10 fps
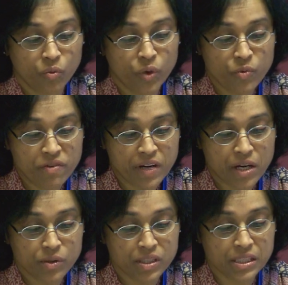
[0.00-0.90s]
what we
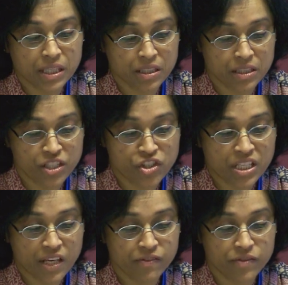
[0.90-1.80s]
found is that teachers
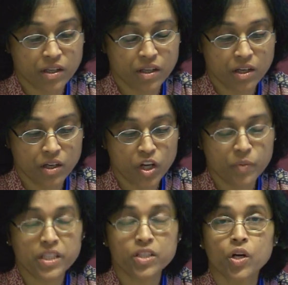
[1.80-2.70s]
have
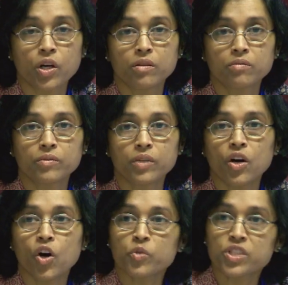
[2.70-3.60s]
lobbied
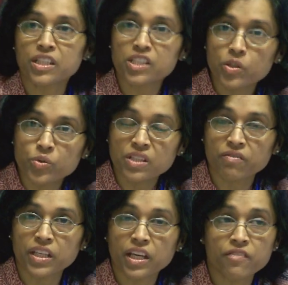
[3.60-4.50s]
almost
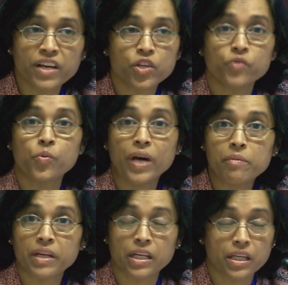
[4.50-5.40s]
exclusively, in fact,
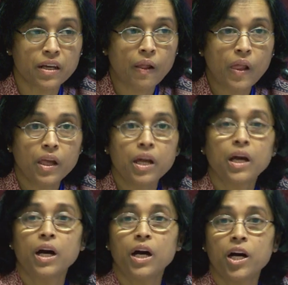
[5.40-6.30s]
overwhelmingly,
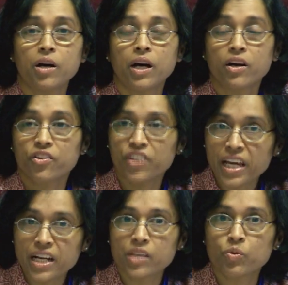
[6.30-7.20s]

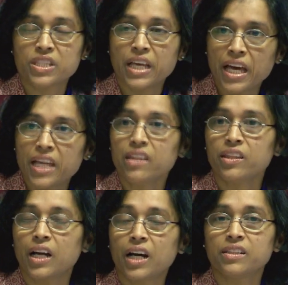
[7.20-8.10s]
rarely was there
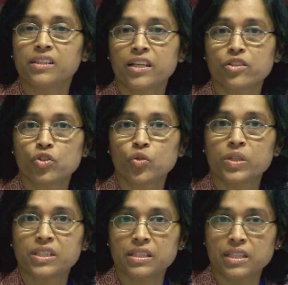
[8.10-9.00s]
anything other than to do
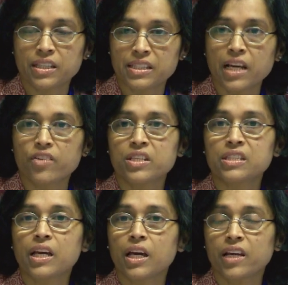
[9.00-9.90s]
with their salaries
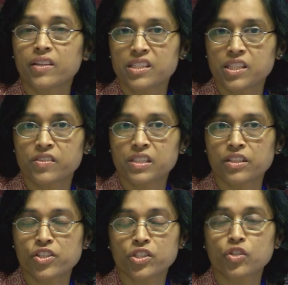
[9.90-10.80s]
and their service
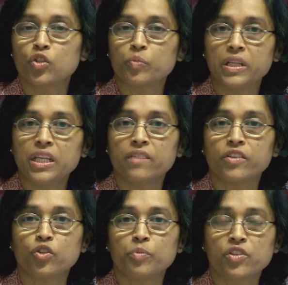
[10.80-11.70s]
conditions. It could be leave,
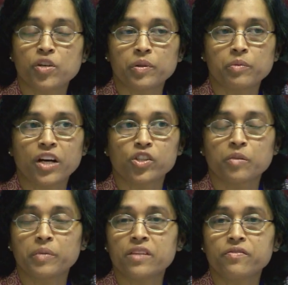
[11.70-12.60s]
it could be triple
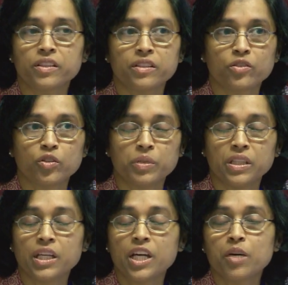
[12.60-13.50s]
housing benefit, it could
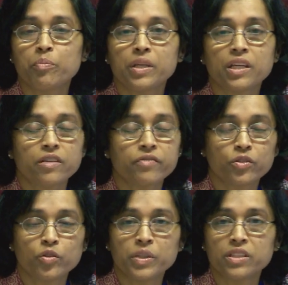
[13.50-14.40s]
be PF, it
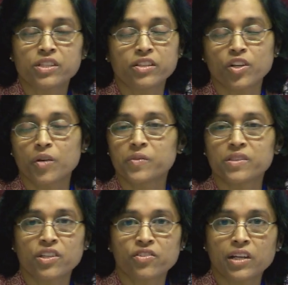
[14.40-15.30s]
could be city
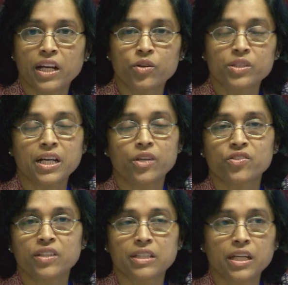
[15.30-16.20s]
compensatory allowance,
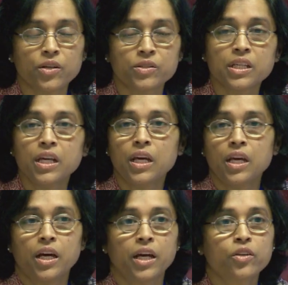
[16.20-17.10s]
house rent allowance,
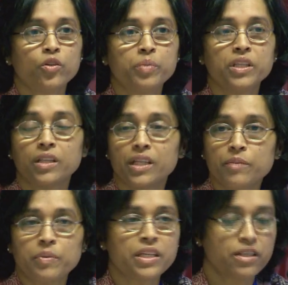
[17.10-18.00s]
it could be
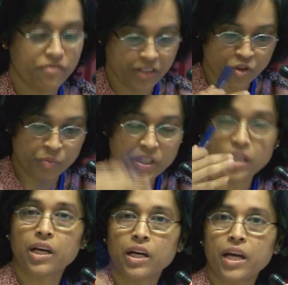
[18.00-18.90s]
EPF, it could
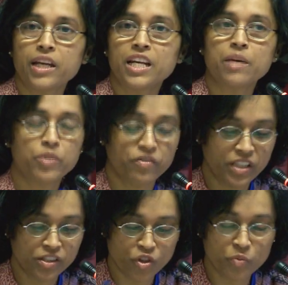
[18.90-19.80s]
be any number of
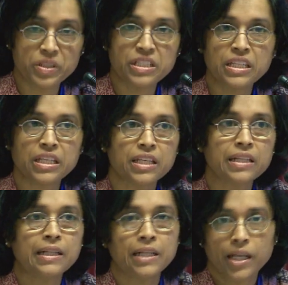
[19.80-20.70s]
things. It could be DA,
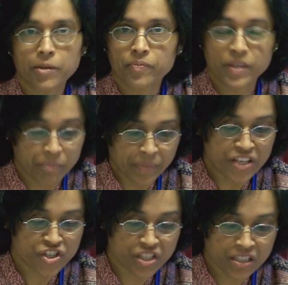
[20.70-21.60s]

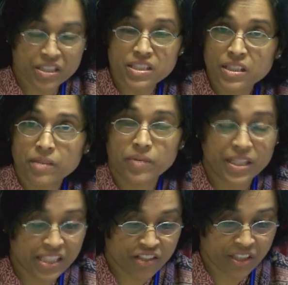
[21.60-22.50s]
pensions,
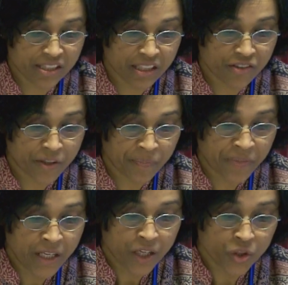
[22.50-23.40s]
etc., etc.
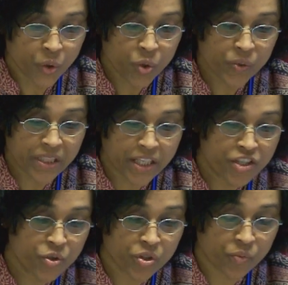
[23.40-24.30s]
Those were the
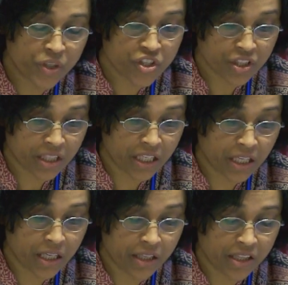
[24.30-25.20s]
issues on which
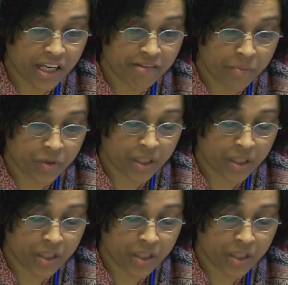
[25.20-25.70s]
they have